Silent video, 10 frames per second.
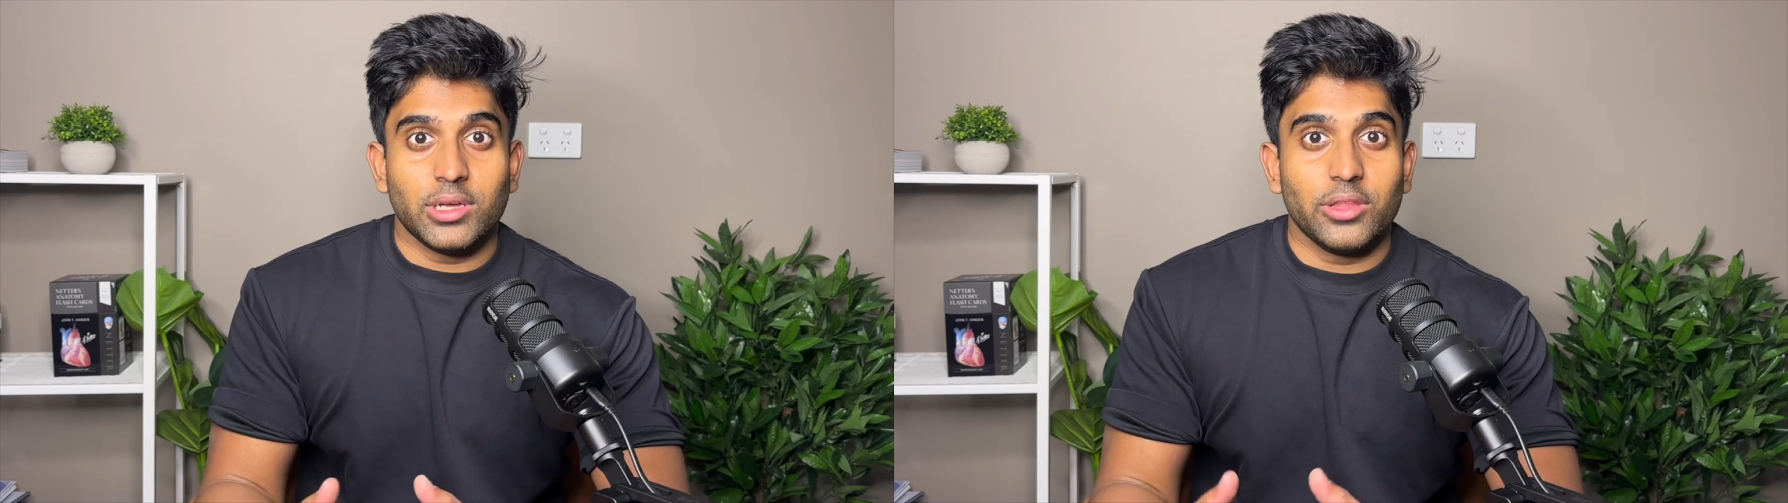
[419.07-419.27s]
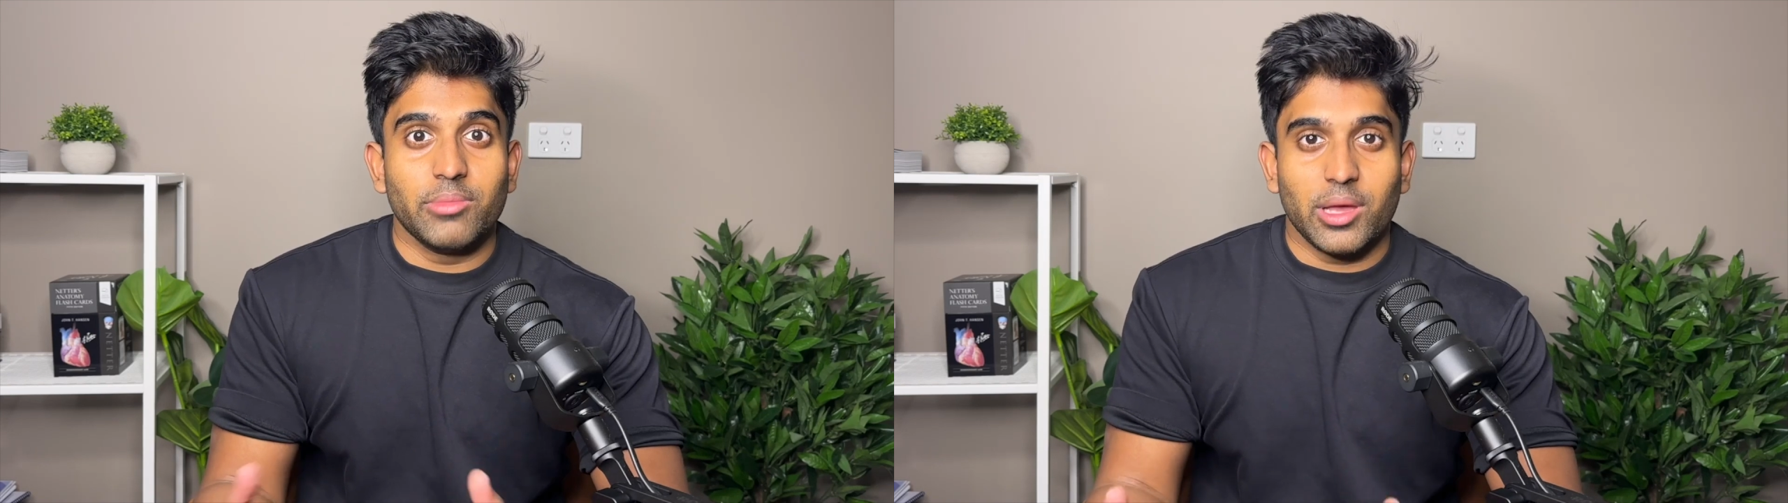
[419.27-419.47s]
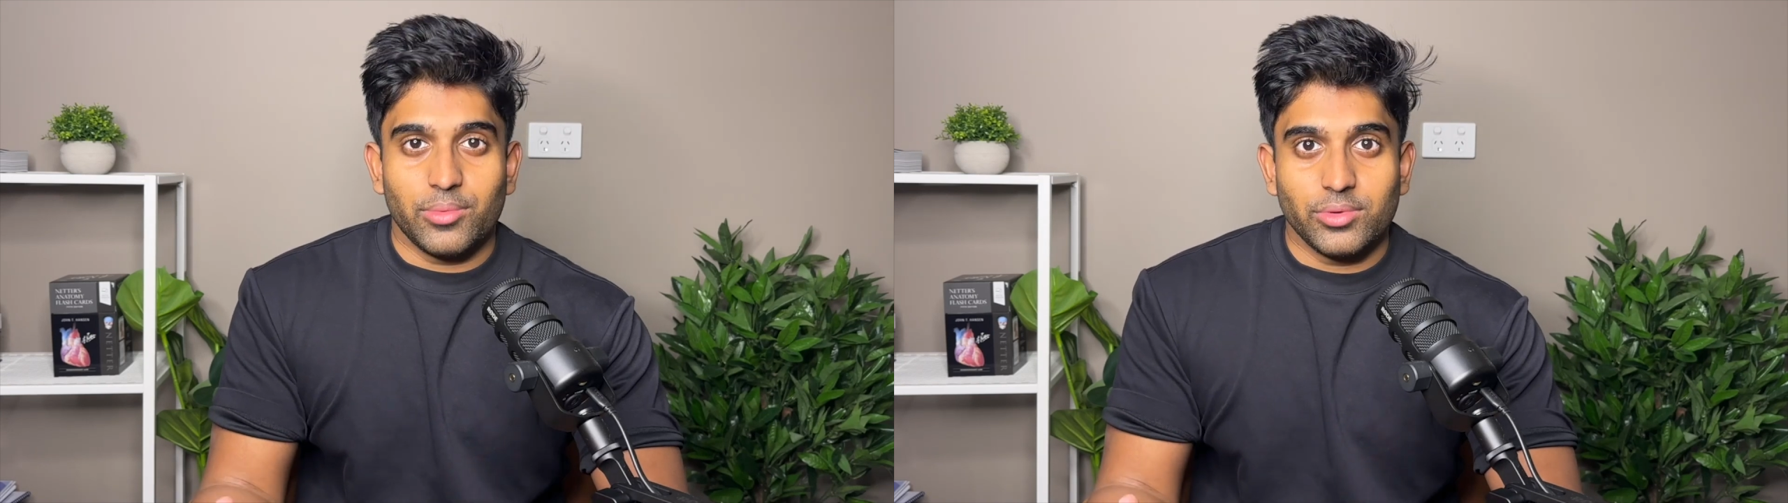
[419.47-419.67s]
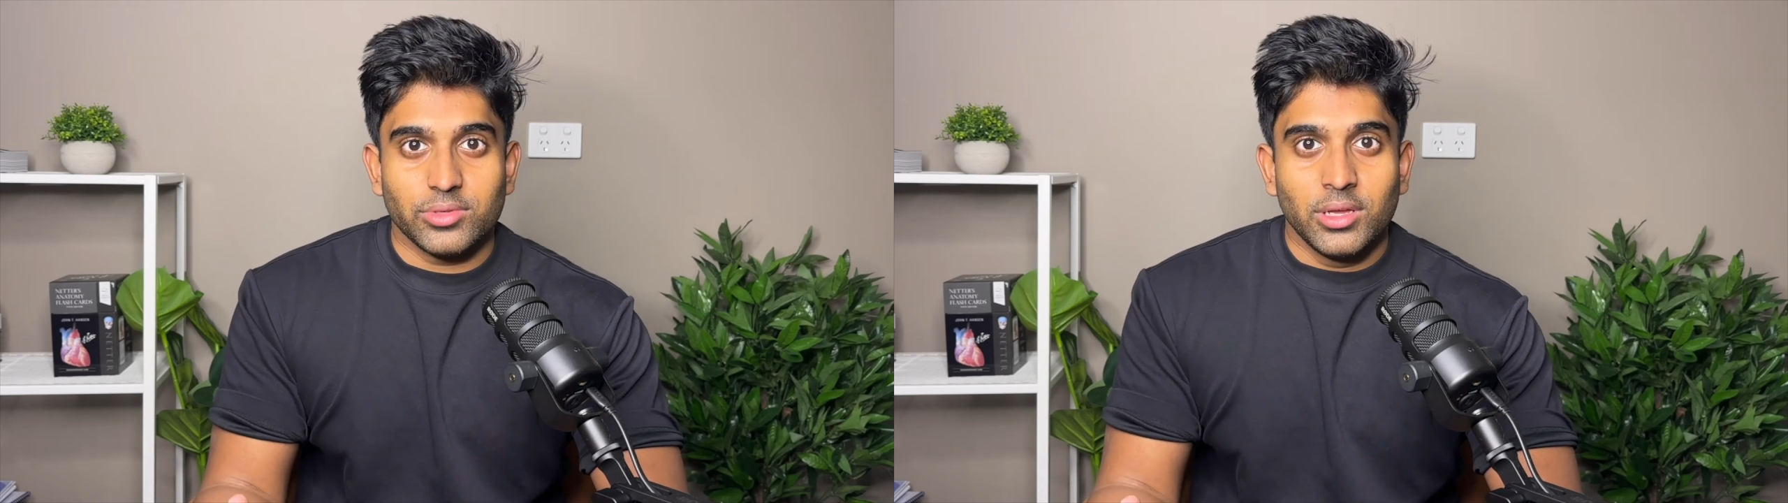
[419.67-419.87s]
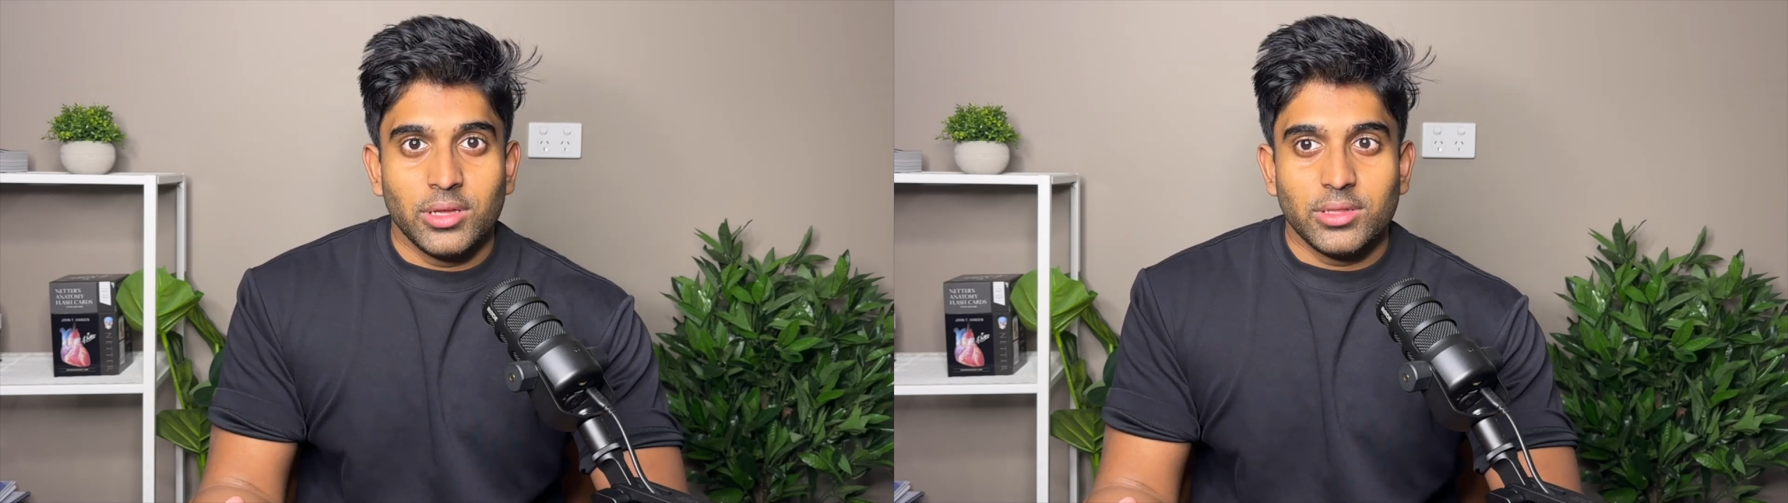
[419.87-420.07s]
other mammals,
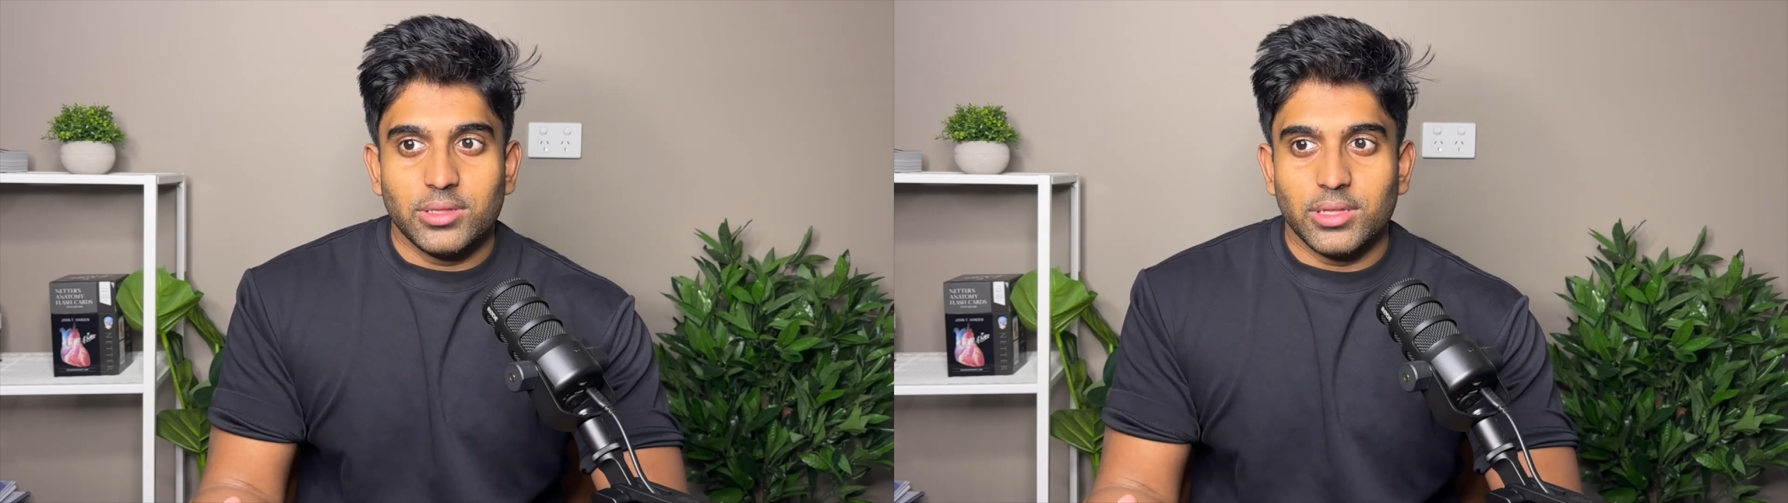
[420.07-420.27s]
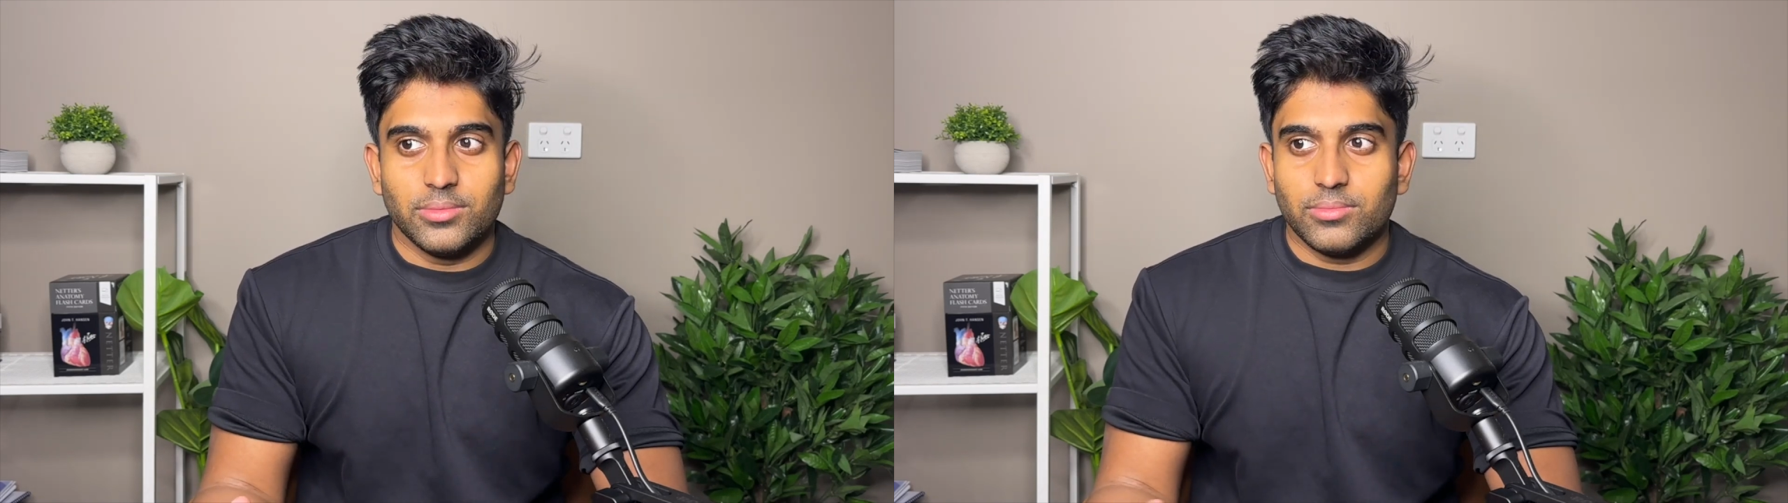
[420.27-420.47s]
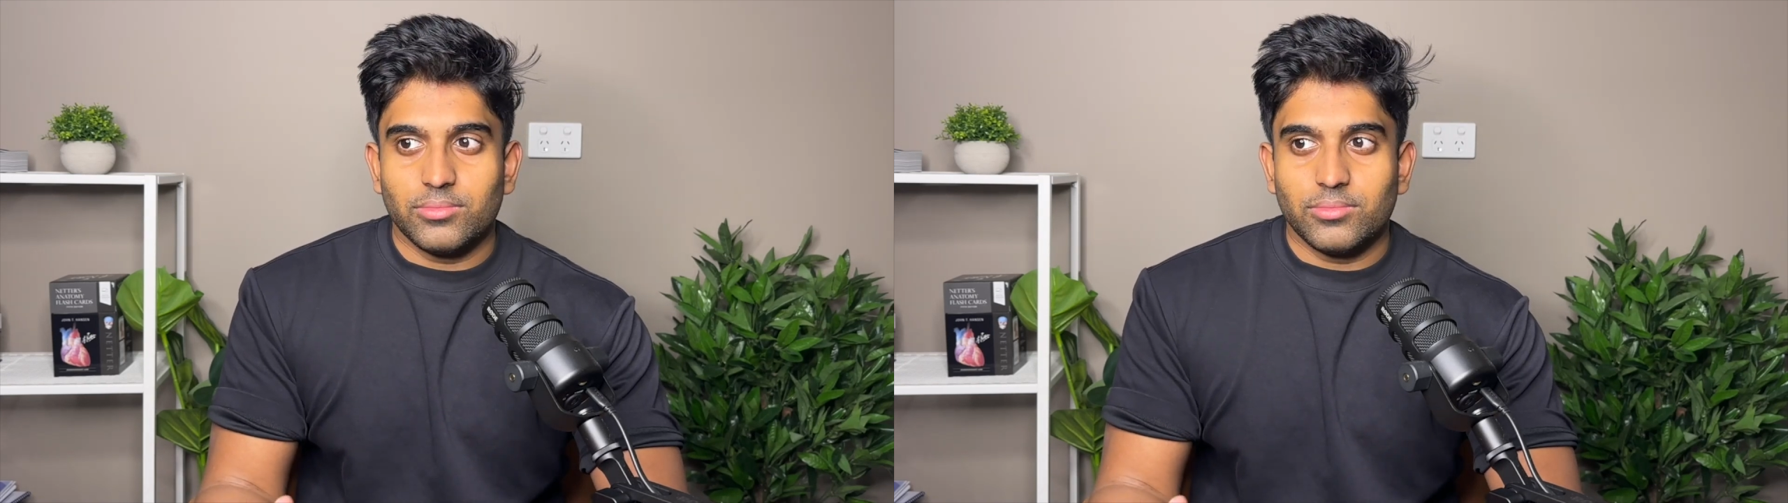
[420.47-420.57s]
then